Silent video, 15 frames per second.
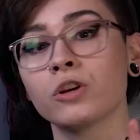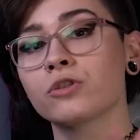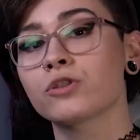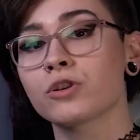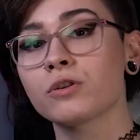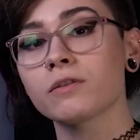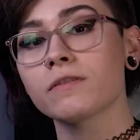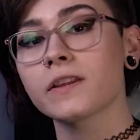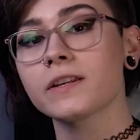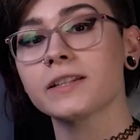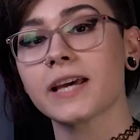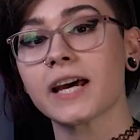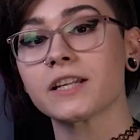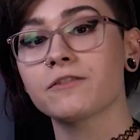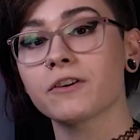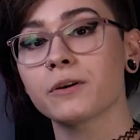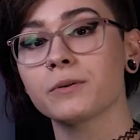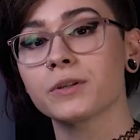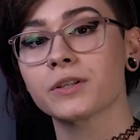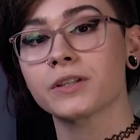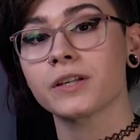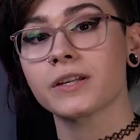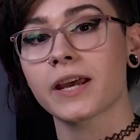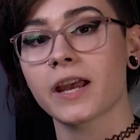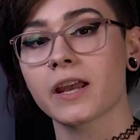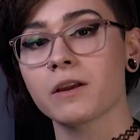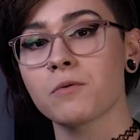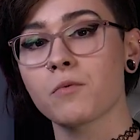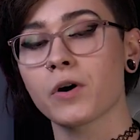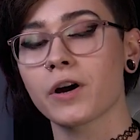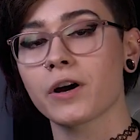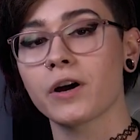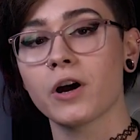2 of these headphones today were